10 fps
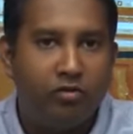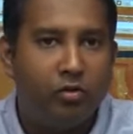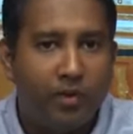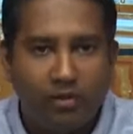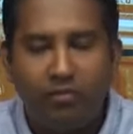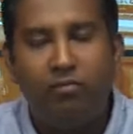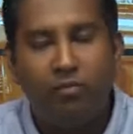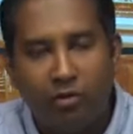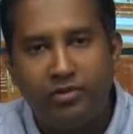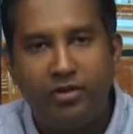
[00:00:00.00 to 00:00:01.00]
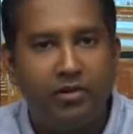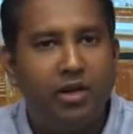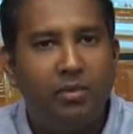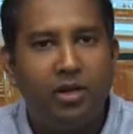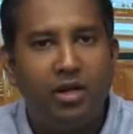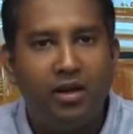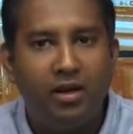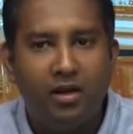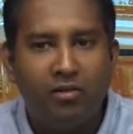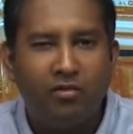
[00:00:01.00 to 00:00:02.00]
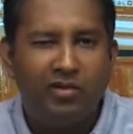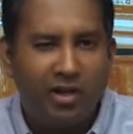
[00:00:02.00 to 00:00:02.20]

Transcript: you will most definitely be sort